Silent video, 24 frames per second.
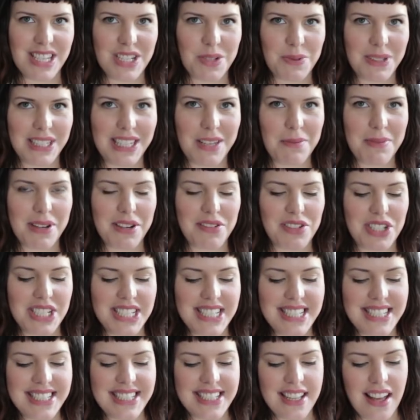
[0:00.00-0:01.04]
Twiggy
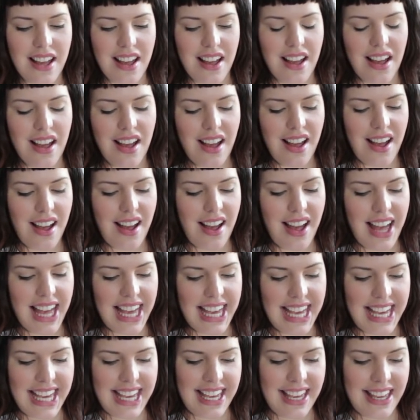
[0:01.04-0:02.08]
pouches,
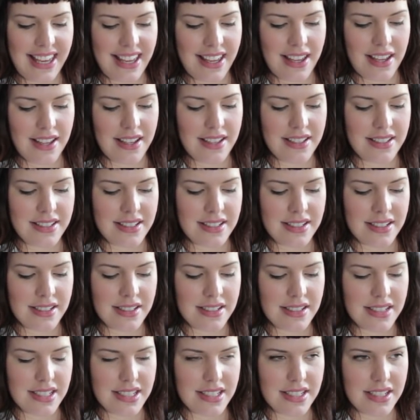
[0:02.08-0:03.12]

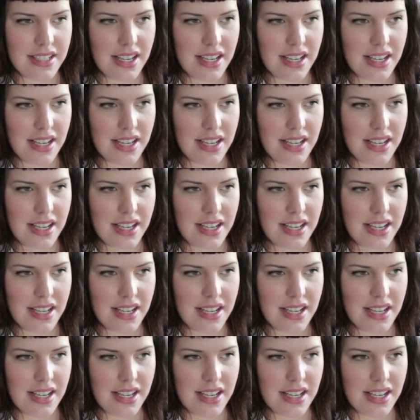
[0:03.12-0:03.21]
and